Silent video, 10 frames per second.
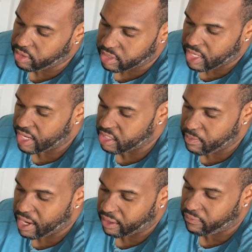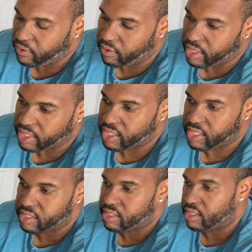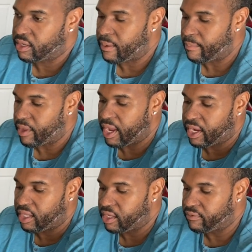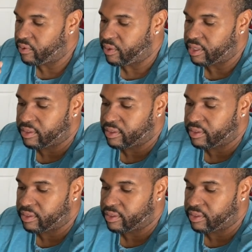slide this back and forward, that changes the angling of the wheel.